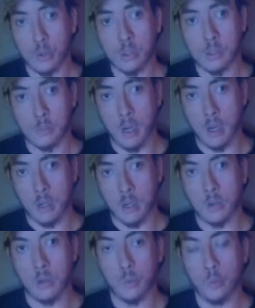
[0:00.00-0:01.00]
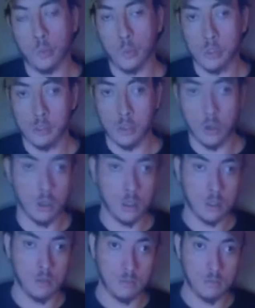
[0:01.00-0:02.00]
to expand and when we
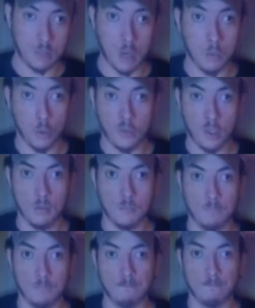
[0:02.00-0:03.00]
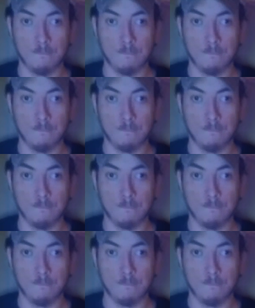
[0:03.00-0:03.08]
started Cyber Fleet.